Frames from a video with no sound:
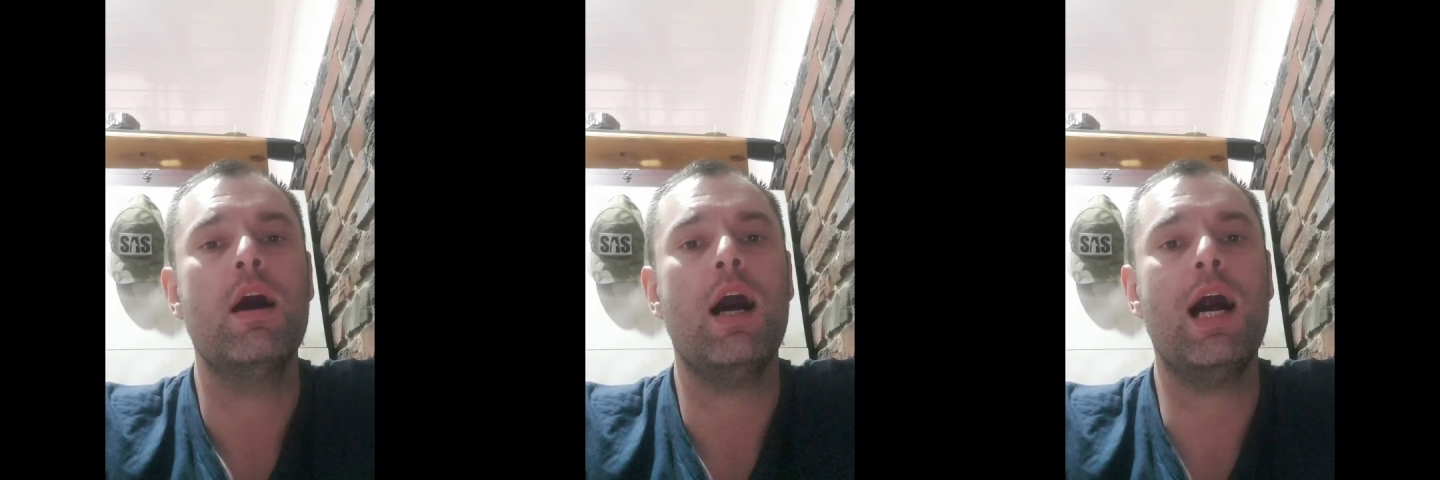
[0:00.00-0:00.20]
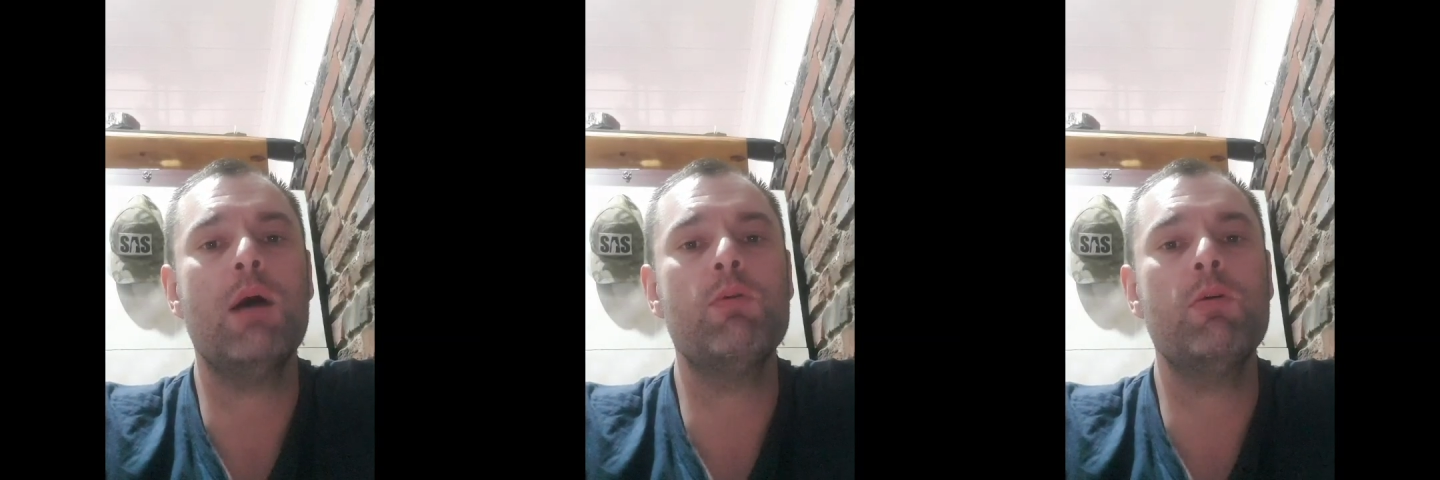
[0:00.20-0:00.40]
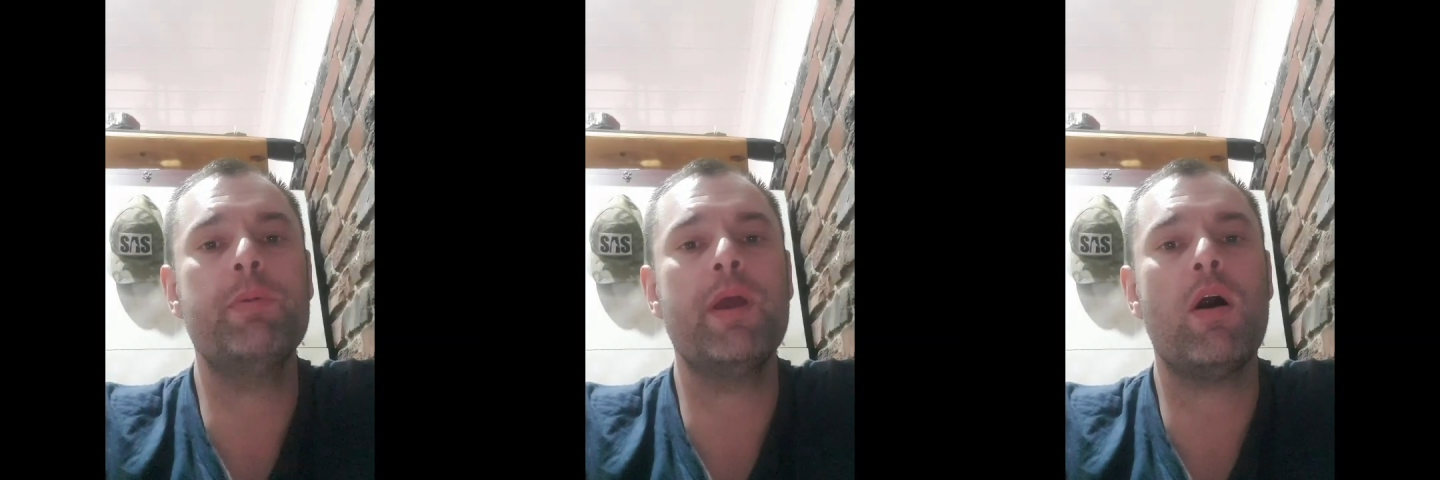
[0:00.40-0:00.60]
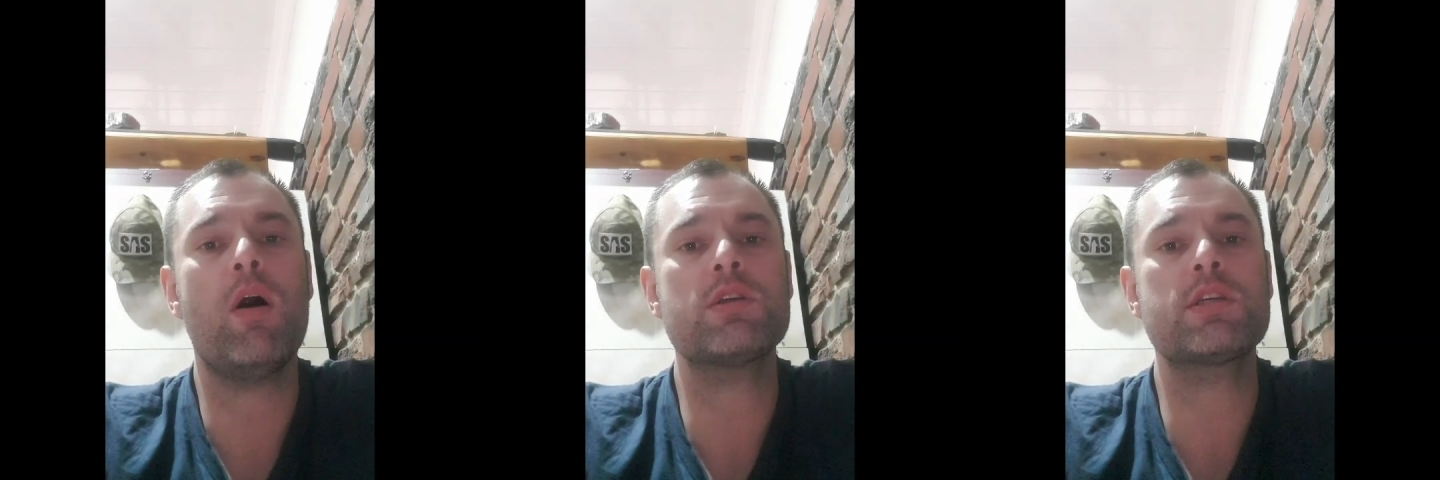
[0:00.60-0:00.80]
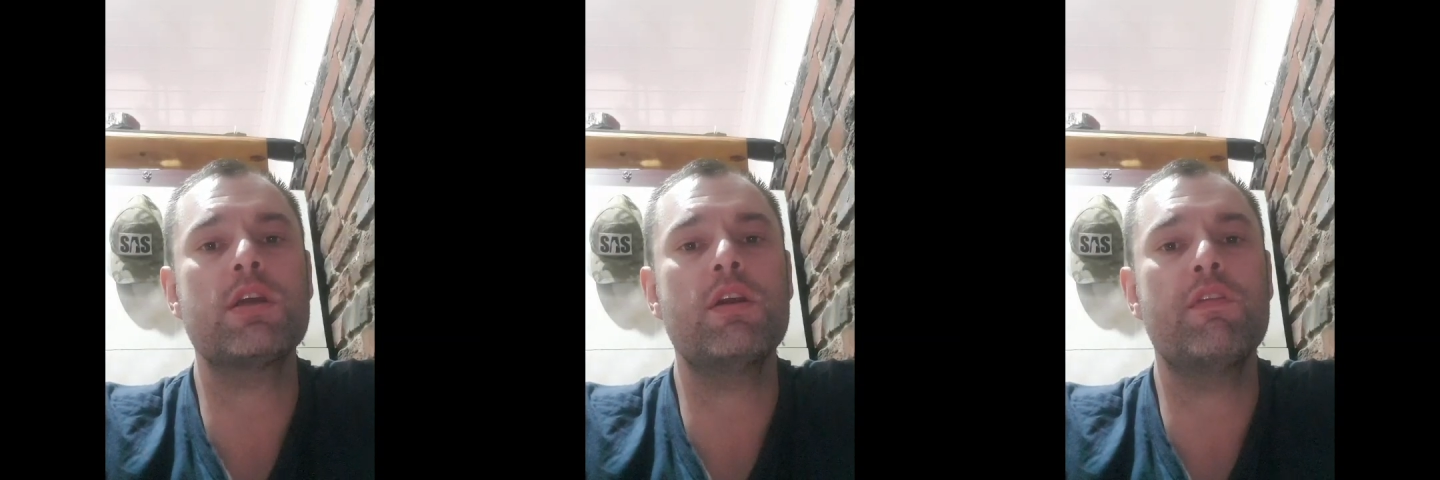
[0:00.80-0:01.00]
I will be
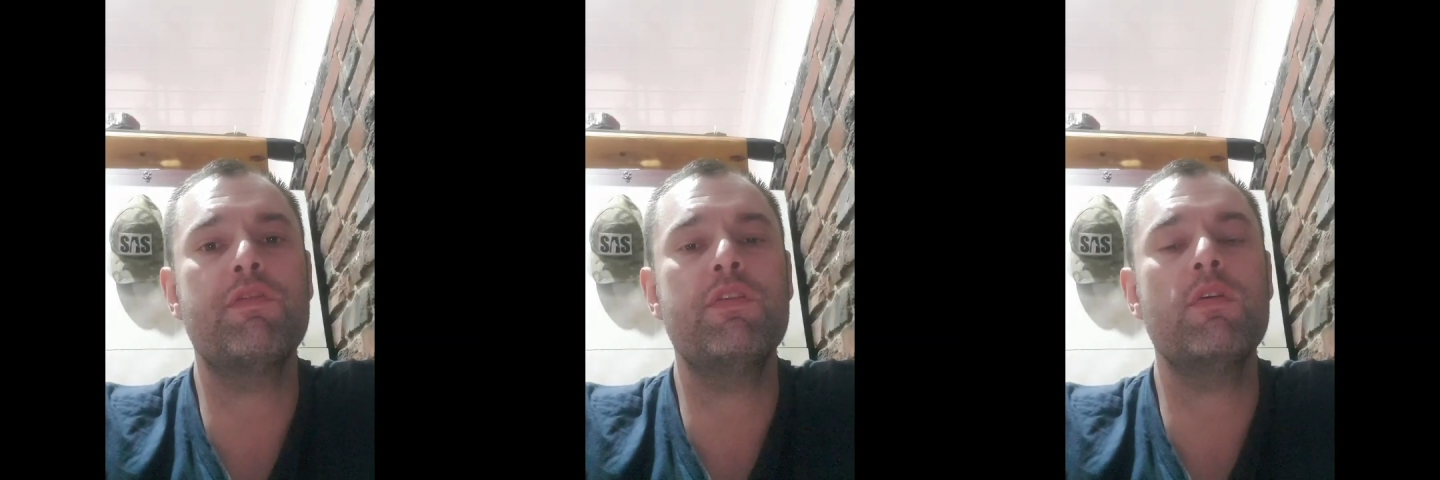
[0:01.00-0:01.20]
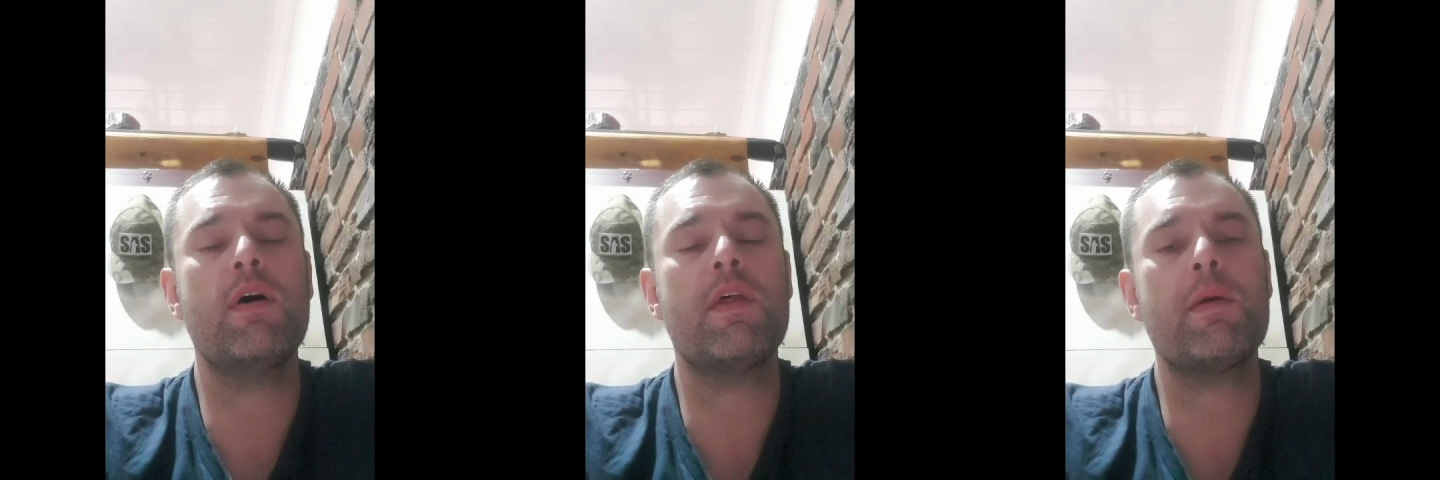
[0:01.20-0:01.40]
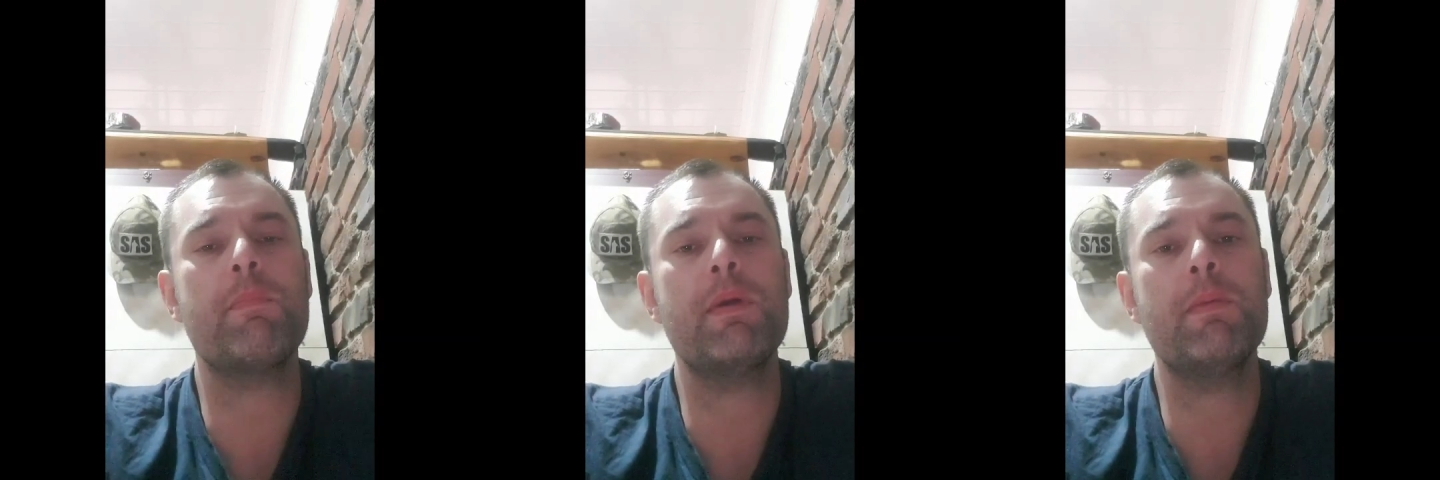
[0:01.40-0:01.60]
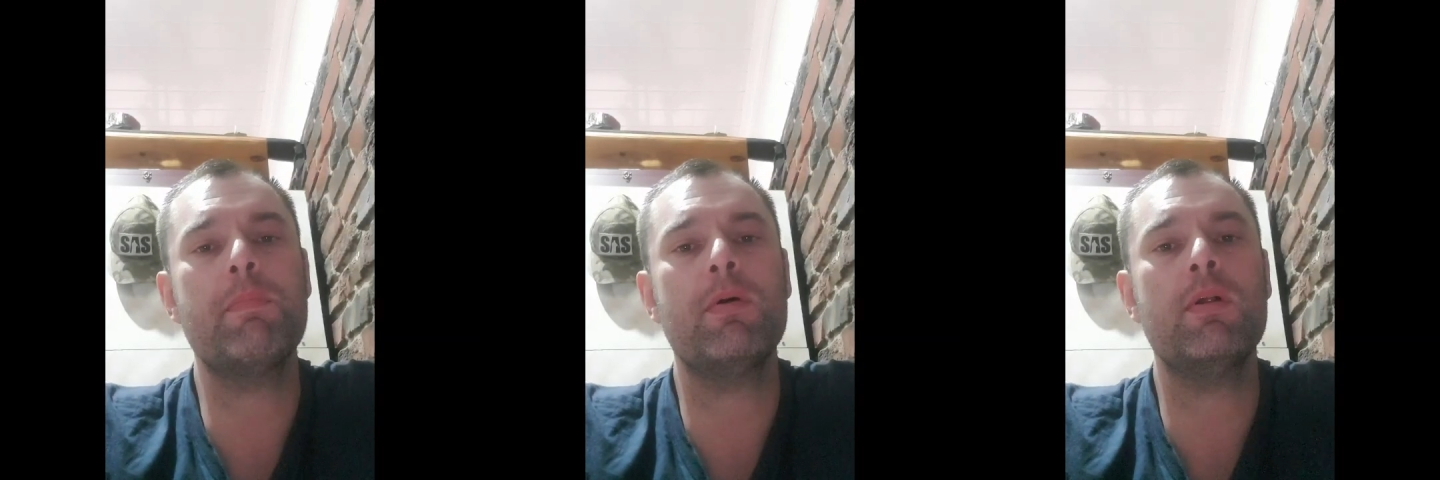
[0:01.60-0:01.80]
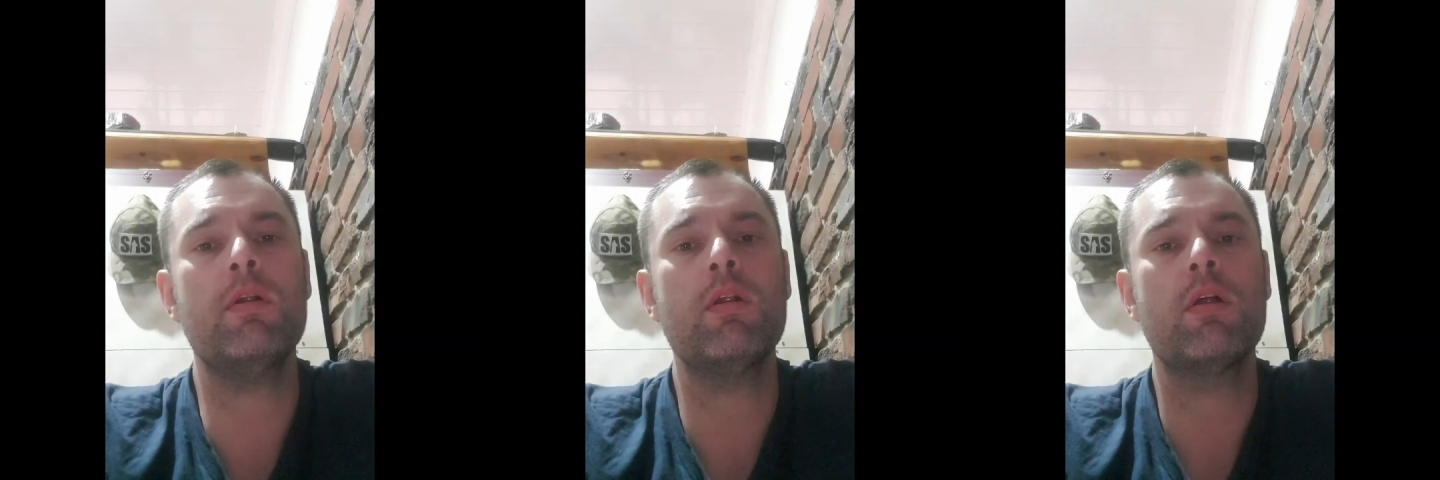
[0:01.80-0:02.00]
asking a few other
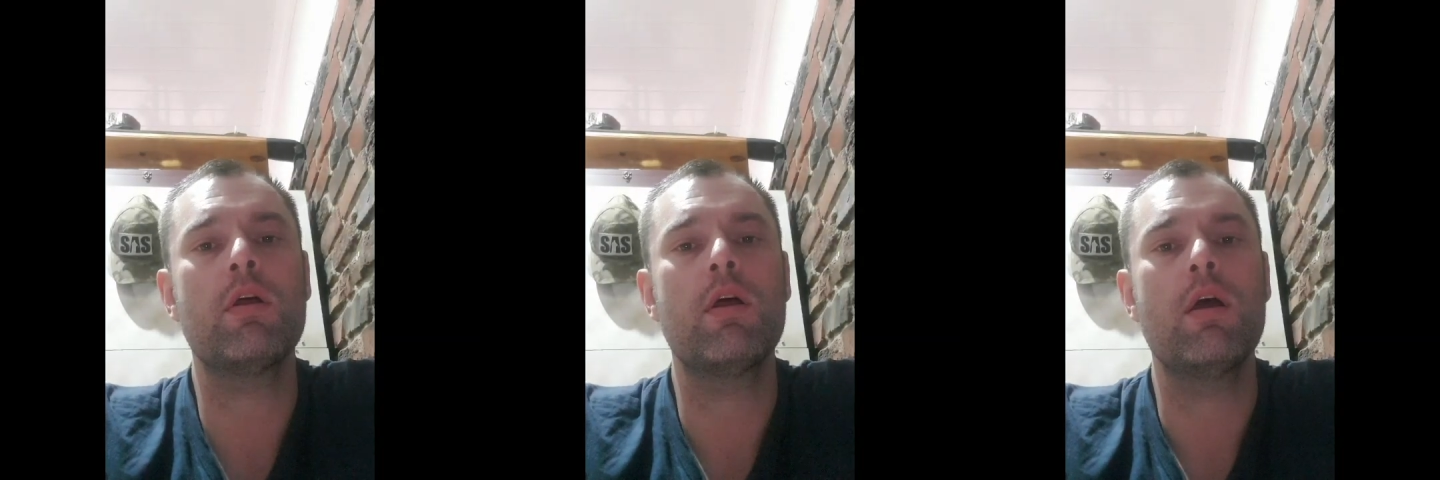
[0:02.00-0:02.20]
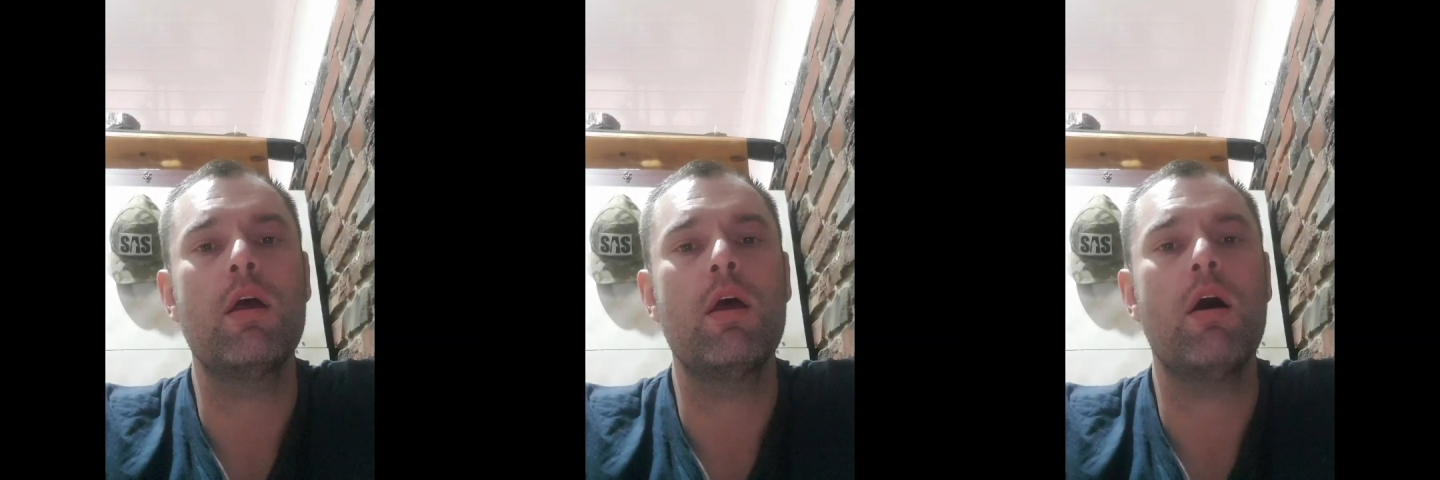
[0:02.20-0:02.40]
people